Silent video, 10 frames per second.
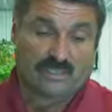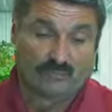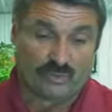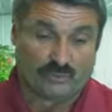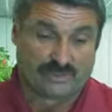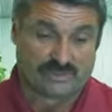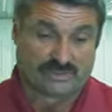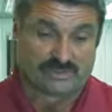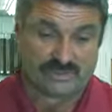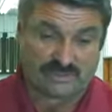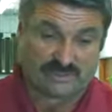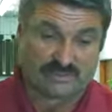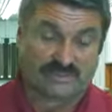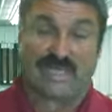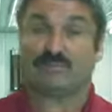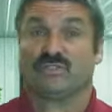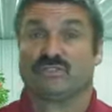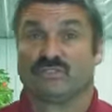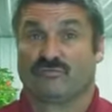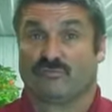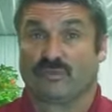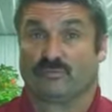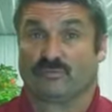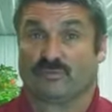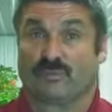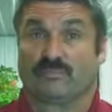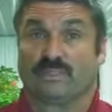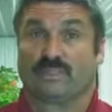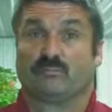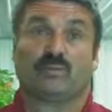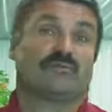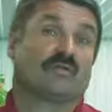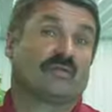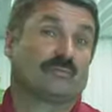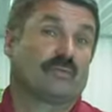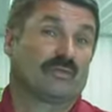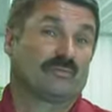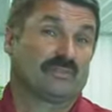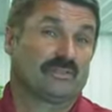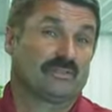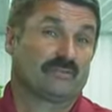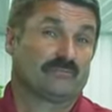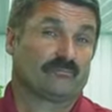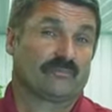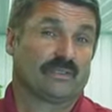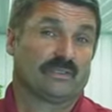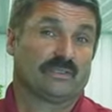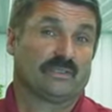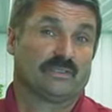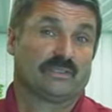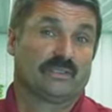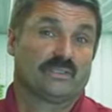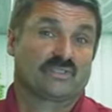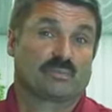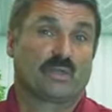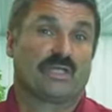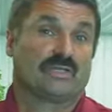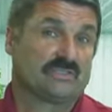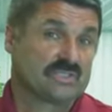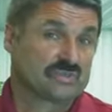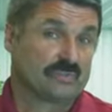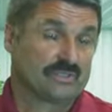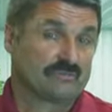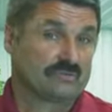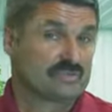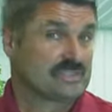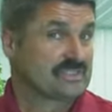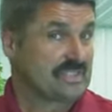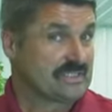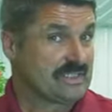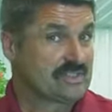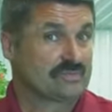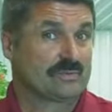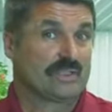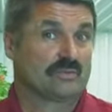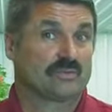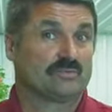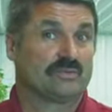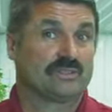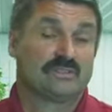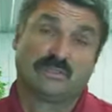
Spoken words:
If we wait to see damage in the field from our pickup, we've given up quite a bit of yield. And spraying this week versus 10 days from now could be,